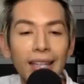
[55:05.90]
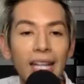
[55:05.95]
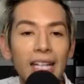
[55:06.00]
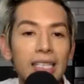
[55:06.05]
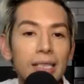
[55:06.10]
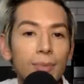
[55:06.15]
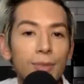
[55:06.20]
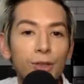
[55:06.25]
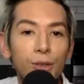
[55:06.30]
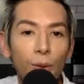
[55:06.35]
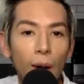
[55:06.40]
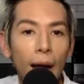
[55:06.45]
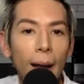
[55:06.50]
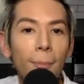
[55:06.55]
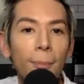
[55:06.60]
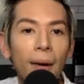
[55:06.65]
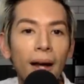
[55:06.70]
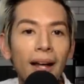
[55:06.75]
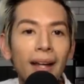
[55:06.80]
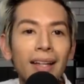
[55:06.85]
that subscribe
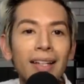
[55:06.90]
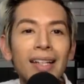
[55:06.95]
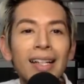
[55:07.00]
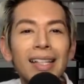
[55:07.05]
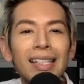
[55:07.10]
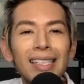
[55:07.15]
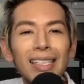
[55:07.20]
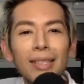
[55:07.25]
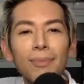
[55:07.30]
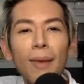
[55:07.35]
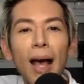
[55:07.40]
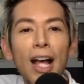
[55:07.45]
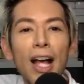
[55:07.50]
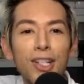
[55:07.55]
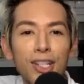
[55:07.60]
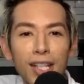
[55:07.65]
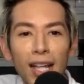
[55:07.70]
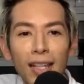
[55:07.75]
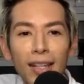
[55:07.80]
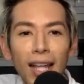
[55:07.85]
button. smash
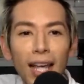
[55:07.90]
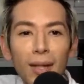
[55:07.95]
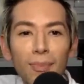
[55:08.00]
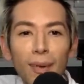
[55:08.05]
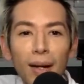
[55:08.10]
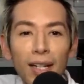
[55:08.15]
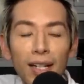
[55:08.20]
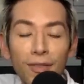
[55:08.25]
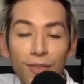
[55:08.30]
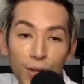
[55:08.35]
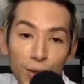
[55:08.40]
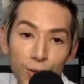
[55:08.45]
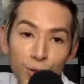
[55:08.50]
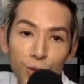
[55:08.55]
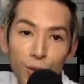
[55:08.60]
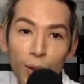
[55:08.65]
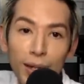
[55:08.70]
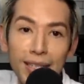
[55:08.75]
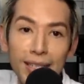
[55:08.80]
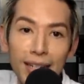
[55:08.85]
that like button if you
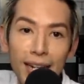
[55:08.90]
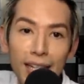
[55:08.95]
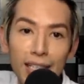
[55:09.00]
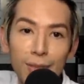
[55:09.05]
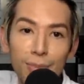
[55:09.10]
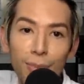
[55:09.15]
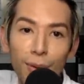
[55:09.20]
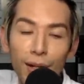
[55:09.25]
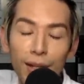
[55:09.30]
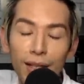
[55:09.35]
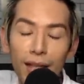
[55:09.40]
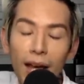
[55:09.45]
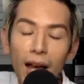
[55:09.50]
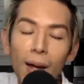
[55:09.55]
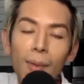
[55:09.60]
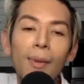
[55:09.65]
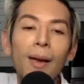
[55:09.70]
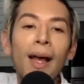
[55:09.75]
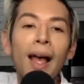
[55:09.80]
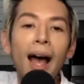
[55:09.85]
enjoyed tonight's book club,
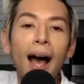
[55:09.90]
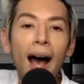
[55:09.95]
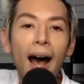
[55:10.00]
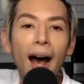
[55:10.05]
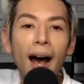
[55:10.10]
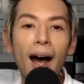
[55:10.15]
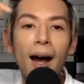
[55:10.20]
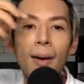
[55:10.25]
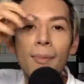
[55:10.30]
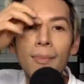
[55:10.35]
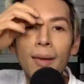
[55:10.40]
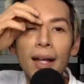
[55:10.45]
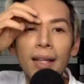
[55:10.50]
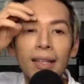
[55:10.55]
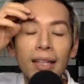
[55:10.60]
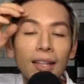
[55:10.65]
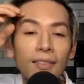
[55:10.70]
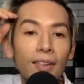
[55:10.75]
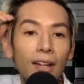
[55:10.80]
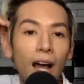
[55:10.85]
and
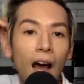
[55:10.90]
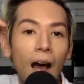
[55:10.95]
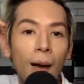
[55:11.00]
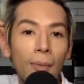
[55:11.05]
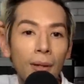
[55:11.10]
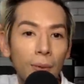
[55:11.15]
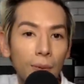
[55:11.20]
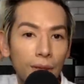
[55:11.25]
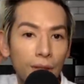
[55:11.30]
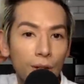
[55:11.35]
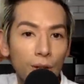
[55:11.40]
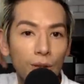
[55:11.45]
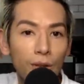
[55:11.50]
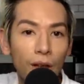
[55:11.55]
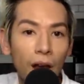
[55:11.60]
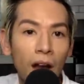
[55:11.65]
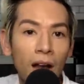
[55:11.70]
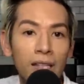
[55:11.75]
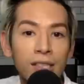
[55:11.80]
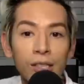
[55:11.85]
leave a comment with your
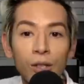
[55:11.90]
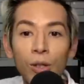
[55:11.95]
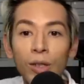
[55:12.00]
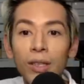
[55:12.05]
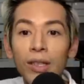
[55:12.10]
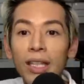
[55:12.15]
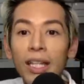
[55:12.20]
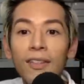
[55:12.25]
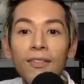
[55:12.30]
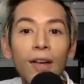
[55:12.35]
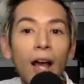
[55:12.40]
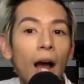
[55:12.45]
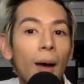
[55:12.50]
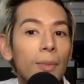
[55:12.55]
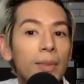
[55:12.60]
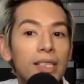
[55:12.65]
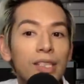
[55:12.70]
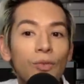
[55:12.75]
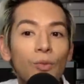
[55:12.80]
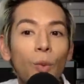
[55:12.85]
thoughts, or leave
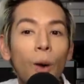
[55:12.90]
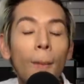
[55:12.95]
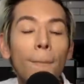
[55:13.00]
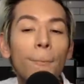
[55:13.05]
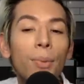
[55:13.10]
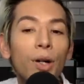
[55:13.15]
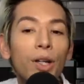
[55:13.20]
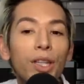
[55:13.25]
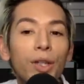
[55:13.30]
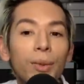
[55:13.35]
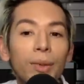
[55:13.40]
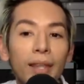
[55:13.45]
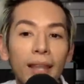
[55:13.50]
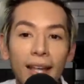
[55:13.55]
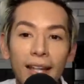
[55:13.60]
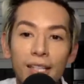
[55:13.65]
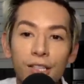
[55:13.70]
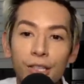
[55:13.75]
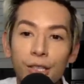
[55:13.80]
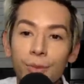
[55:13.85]
comments of what book you would like
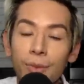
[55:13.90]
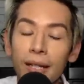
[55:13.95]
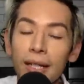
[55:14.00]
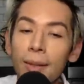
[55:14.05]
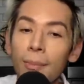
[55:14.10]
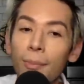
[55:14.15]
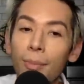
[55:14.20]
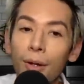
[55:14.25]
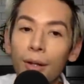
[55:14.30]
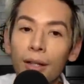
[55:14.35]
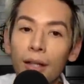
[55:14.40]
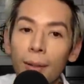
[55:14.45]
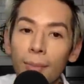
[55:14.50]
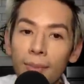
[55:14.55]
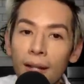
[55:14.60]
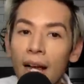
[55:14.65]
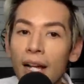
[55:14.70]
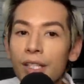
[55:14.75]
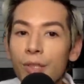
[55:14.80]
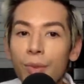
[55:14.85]
us to read in book club
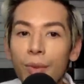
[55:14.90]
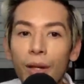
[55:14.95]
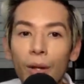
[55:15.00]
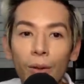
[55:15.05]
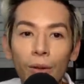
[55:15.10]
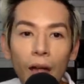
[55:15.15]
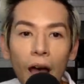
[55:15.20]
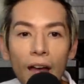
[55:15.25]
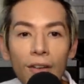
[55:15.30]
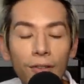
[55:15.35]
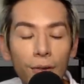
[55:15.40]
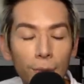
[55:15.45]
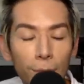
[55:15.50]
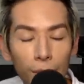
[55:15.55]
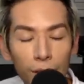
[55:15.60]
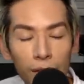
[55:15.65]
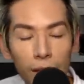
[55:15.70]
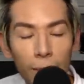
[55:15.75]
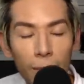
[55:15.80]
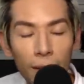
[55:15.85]
next. We go live for book
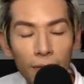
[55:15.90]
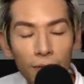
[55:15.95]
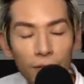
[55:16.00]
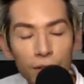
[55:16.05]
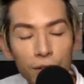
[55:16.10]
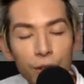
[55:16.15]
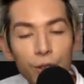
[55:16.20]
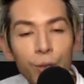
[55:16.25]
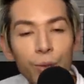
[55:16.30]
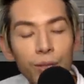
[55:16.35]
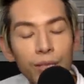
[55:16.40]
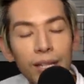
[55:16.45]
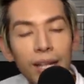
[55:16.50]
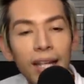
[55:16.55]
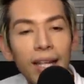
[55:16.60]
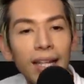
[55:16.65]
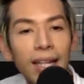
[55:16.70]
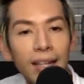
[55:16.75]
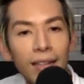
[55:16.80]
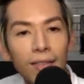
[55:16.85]
club every Tuesday
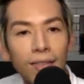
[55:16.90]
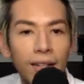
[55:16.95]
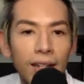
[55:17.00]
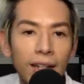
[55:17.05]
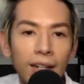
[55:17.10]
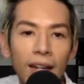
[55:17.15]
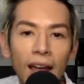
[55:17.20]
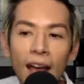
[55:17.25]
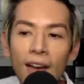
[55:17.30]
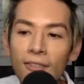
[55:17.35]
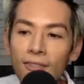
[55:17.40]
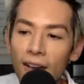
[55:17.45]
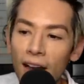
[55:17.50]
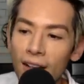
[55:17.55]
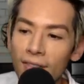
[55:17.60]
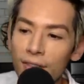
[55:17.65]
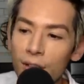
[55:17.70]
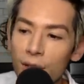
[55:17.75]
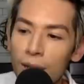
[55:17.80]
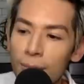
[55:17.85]
evening at
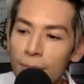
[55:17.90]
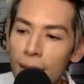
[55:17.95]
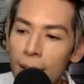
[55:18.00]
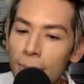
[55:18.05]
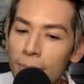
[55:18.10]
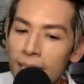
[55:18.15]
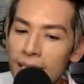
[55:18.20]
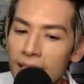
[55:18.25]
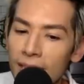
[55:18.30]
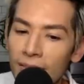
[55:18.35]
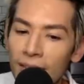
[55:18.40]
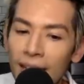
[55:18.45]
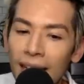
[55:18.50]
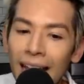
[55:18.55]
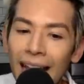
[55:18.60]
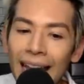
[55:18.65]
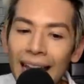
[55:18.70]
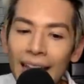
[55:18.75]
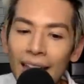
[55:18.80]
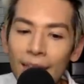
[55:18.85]
5:30 p.m. Pacific,
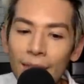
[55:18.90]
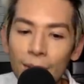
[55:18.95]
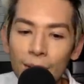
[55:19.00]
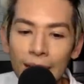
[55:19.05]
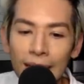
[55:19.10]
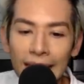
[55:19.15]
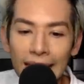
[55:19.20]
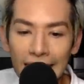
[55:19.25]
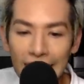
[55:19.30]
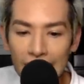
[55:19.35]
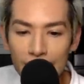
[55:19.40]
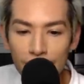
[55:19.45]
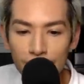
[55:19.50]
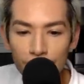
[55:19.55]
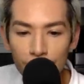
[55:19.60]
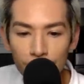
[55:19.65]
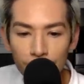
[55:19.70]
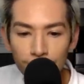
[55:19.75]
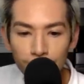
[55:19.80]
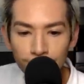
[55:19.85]
8:30
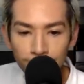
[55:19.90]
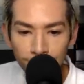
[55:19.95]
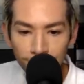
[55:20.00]
Eastern.